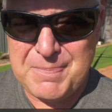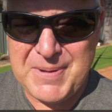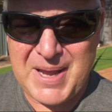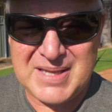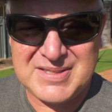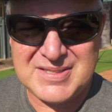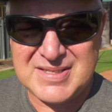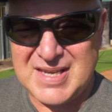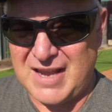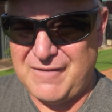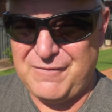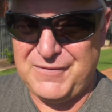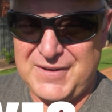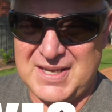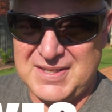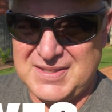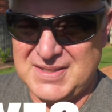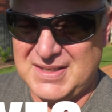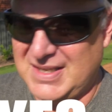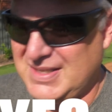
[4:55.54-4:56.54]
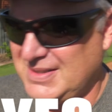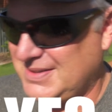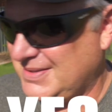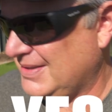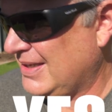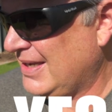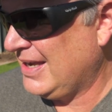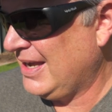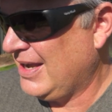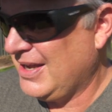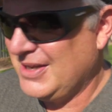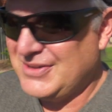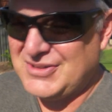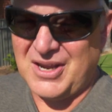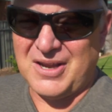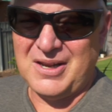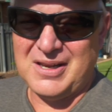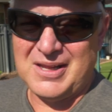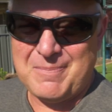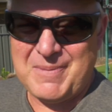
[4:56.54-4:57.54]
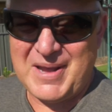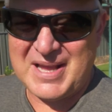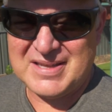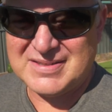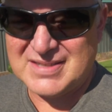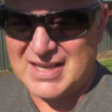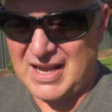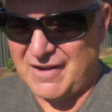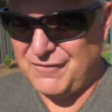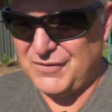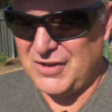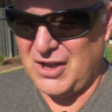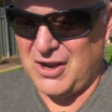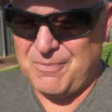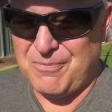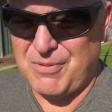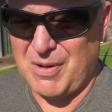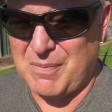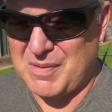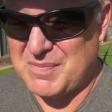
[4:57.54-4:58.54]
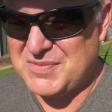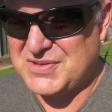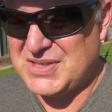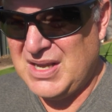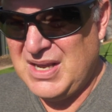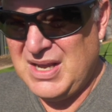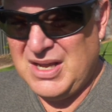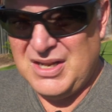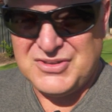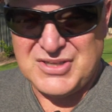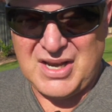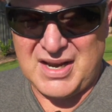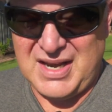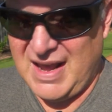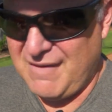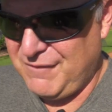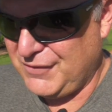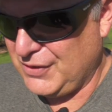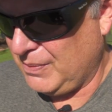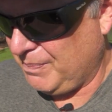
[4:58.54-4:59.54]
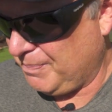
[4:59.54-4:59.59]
pet safe? Yes, it is. Totally pet safe, no problems. Don't have your